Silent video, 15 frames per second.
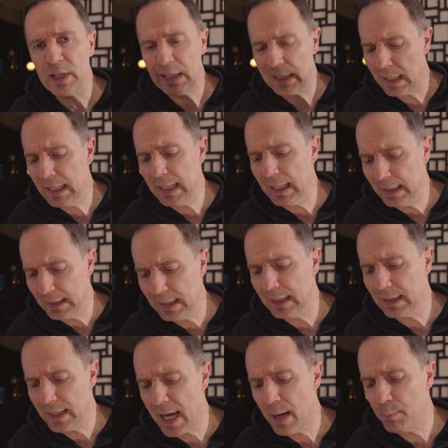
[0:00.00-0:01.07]
It clearly
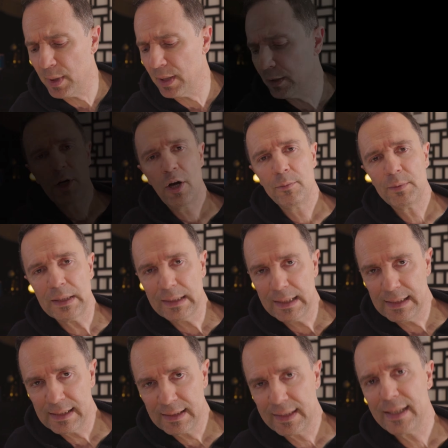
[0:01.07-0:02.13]
didn't happen. We hope that
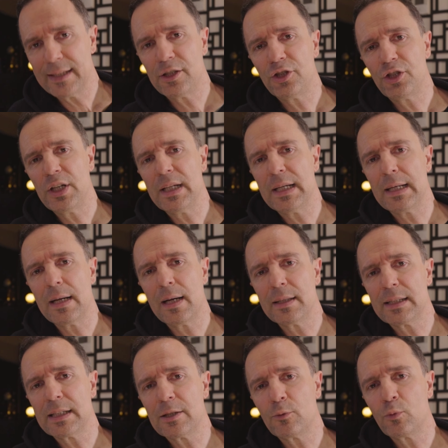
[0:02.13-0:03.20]
this test sheet
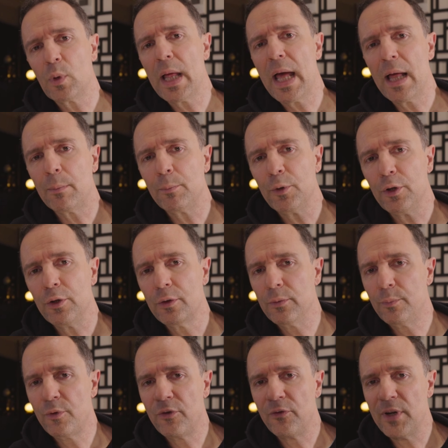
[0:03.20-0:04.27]
analysis will help you to
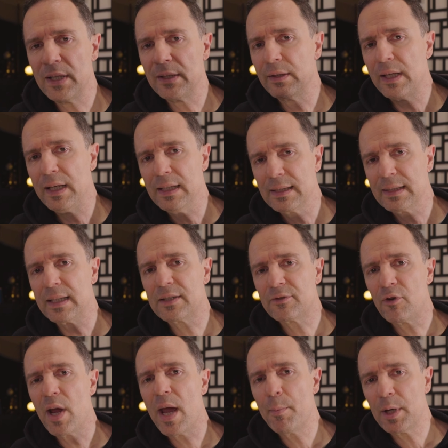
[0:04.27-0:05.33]
prevent these things
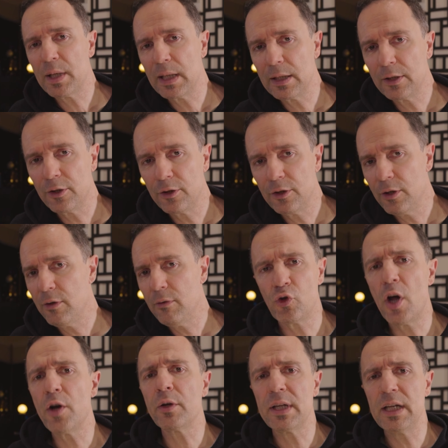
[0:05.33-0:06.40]
from happening to you.
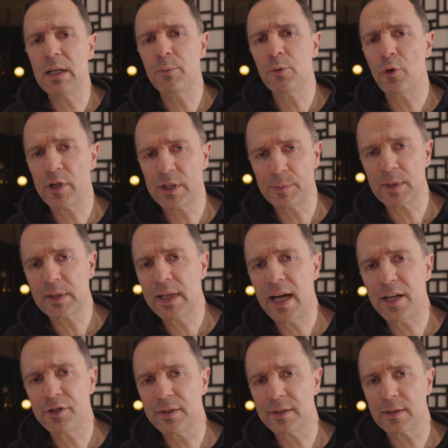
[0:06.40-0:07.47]
Try to keep your
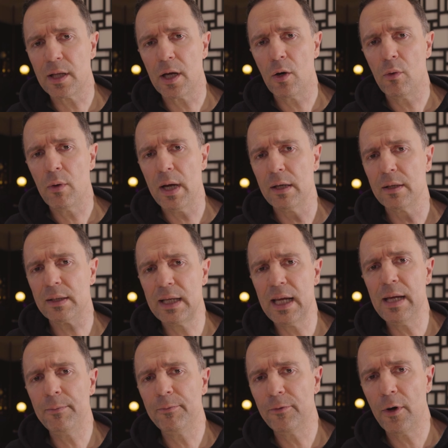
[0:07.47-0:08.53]
expectations low and
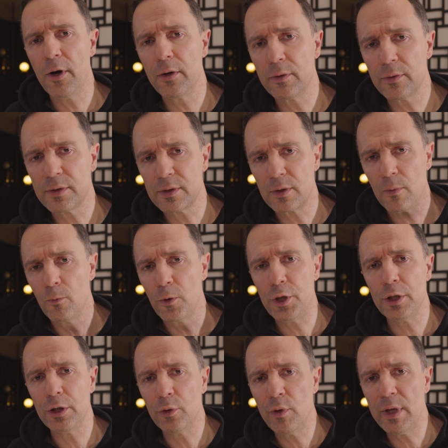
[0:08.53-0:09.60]
keep focus on what
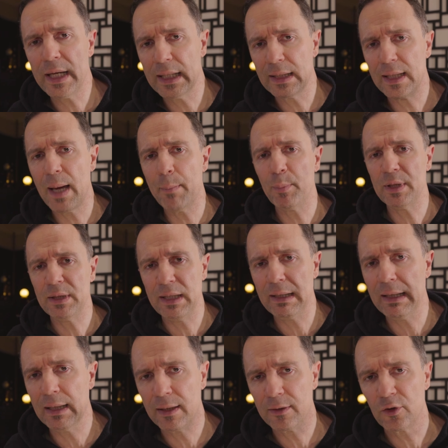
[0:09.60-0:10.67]
you're doing at that
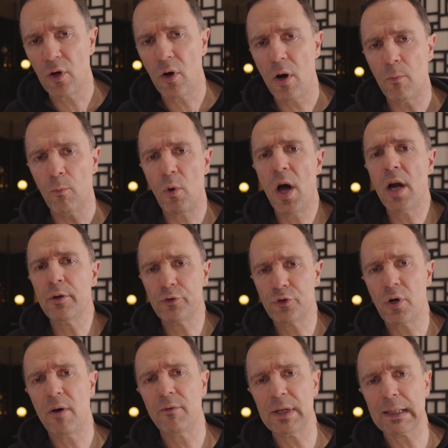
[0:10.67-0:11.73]
particular time while you're
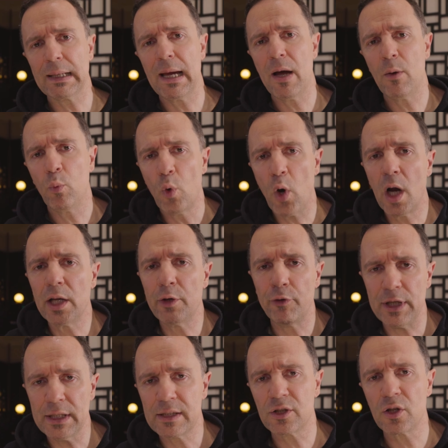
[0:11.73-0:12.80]
driving a car, while you're
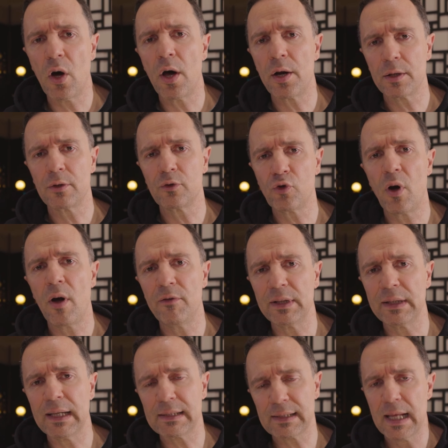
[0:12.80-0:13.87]
inside of the driving
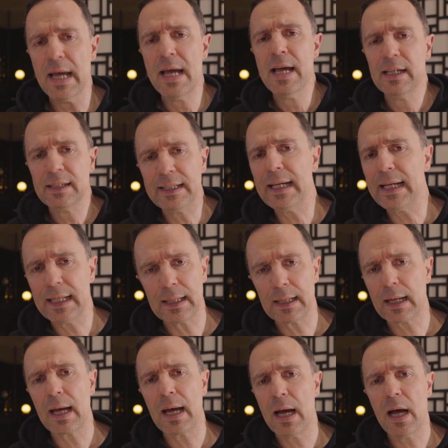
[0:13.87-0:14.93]
test, sitting in the
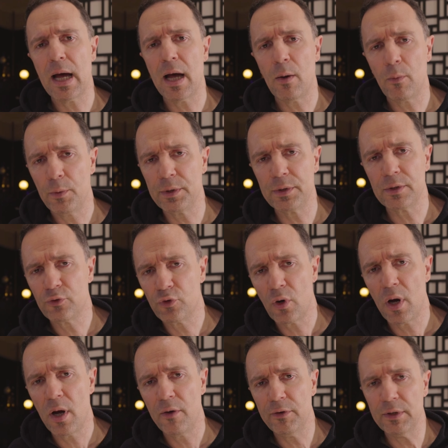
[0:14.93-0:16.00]
car with the
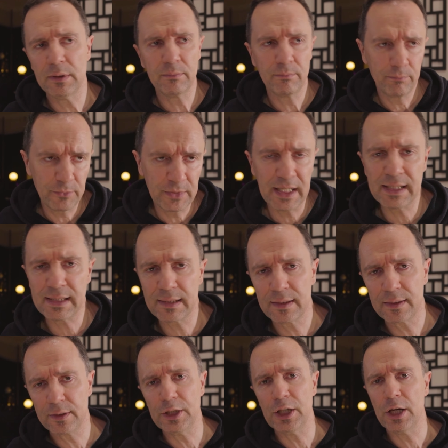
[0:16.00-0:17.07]
driving
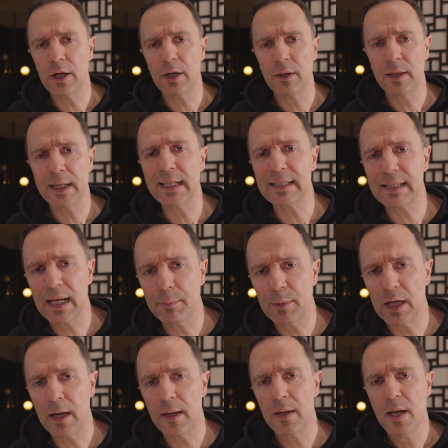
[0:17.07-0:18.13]
test,
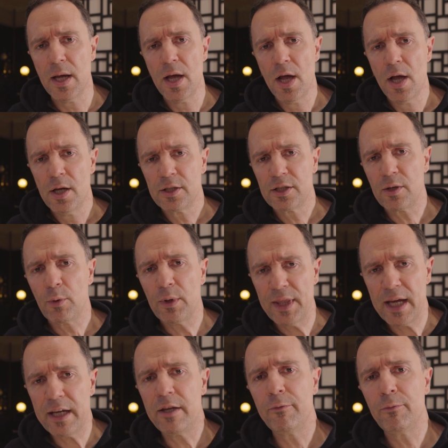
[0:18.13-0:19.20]
examiner. So we
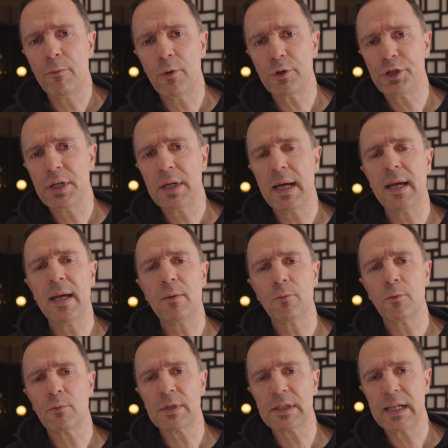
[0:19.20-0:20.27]
thank you for watching, and
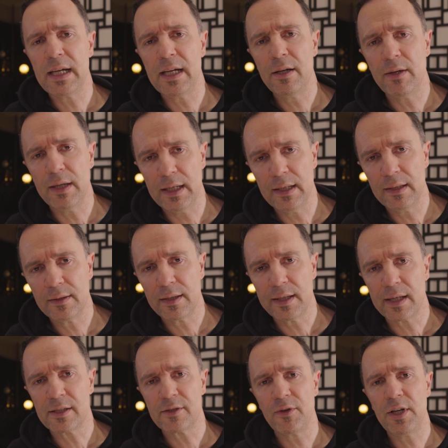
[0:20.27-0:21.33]
we will see you in the
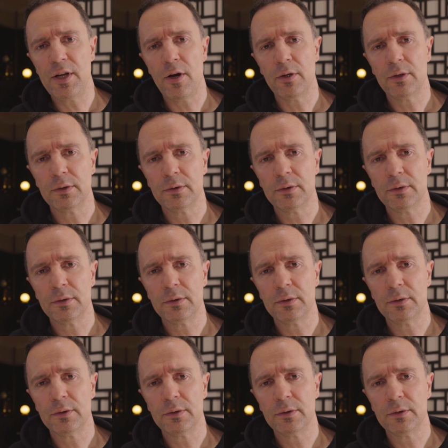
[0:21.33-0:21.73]
next video.